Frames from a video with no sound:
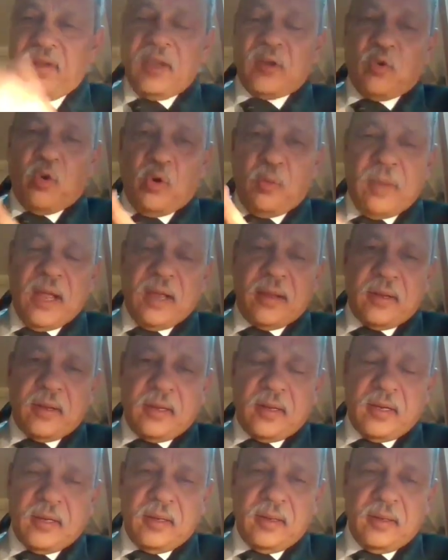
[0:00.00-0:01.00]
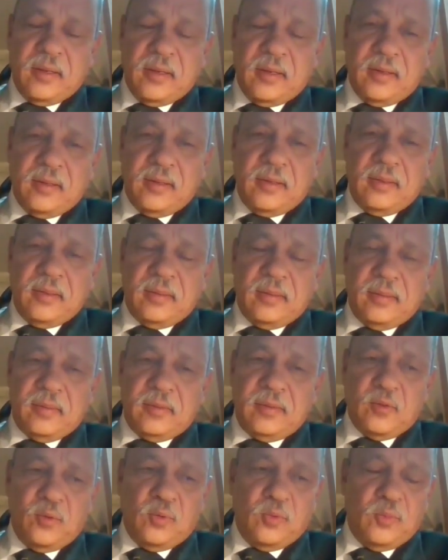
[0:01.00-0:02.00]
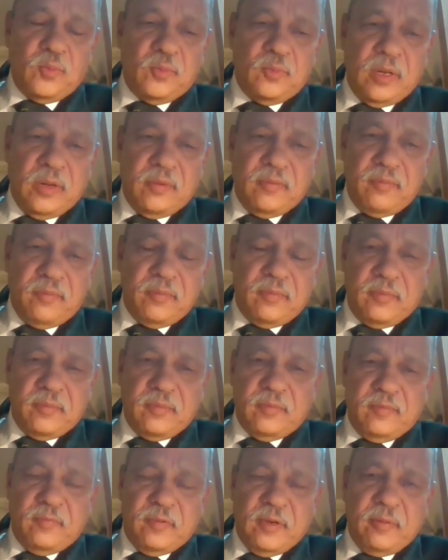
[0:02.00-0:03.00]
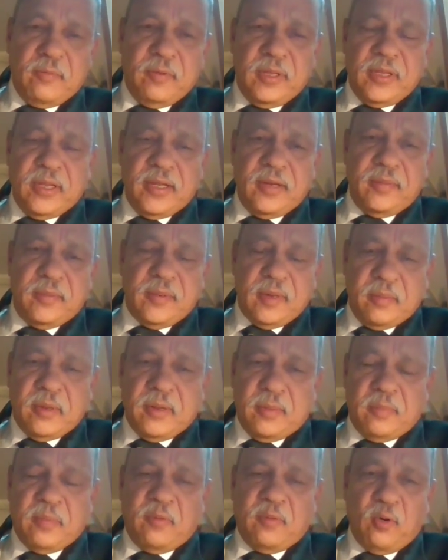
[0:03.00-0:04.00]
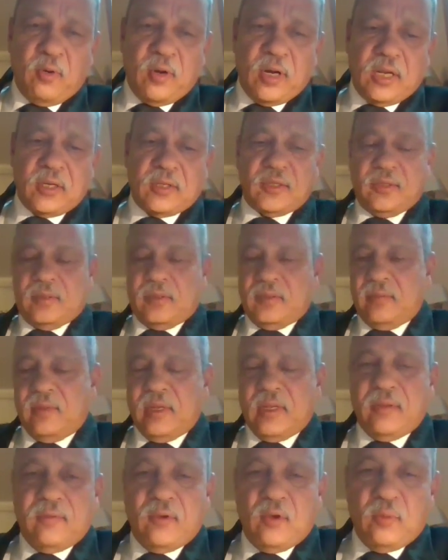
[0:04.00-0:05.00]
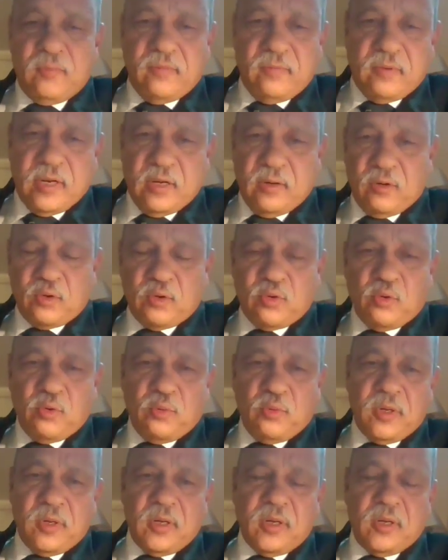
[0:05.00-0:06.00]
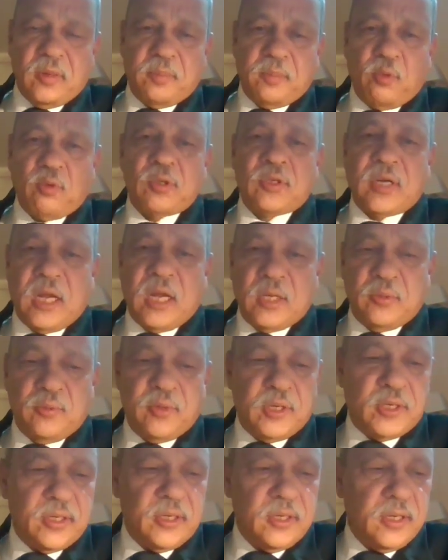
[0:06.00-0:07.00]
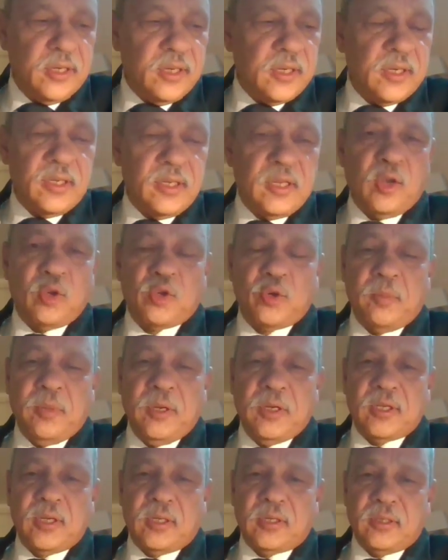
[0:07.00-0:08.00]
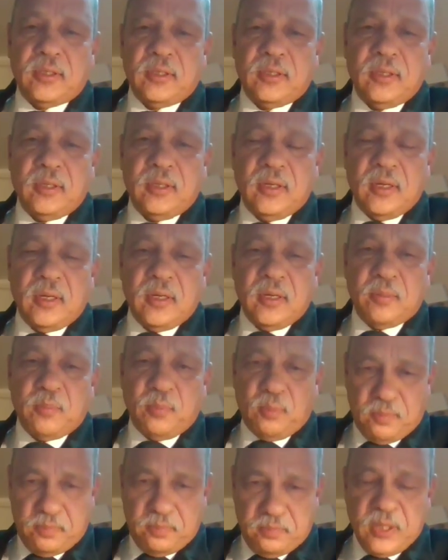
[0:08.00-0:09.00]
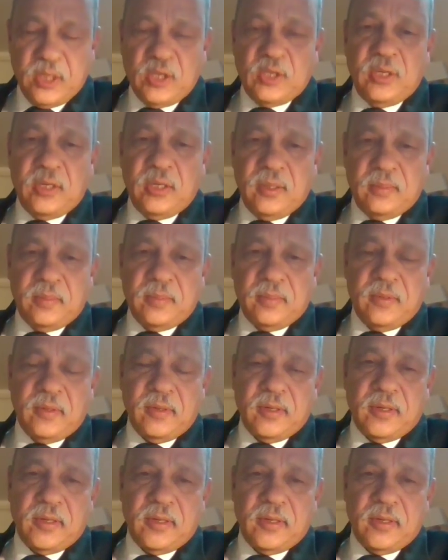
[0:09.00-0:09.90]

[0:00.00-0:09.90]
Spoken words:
If I go back to when we were there, I mean, before us, when one used to do post-graduation, there used to be certain PG